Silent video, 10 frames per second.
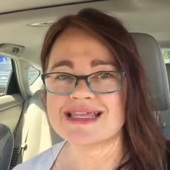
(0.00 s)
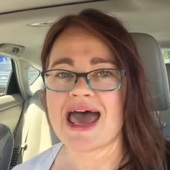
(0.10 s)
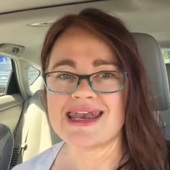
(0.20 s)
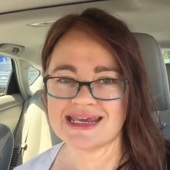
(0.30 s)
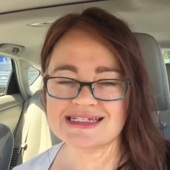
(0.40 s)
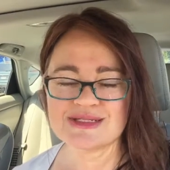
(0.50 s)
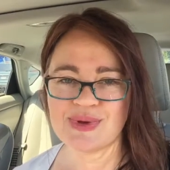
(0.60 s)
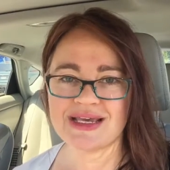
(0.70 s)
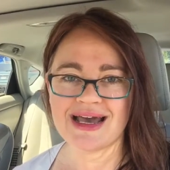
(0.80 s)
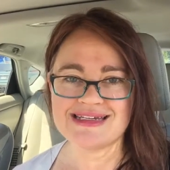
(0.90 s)
is that next
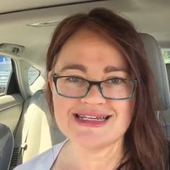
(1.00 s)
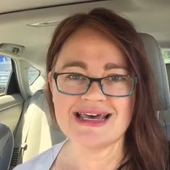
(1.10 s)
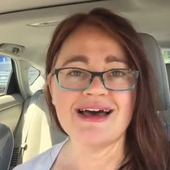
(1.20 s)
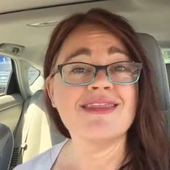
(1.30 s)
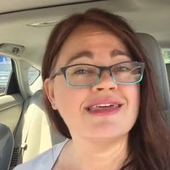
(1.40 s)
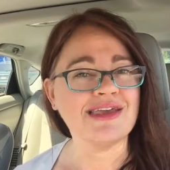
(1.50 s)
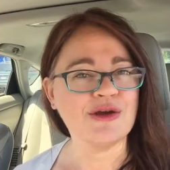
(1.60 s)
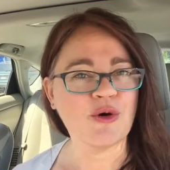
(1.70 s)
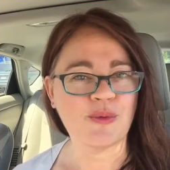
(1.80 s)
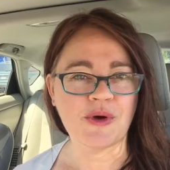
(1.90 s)
big idea that
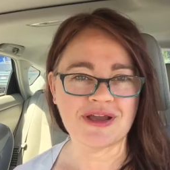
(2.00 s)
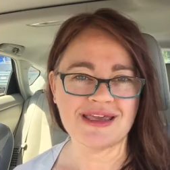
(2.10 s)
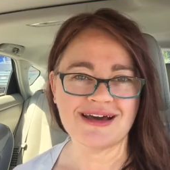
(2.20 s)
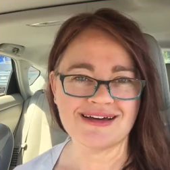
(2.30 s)
you're working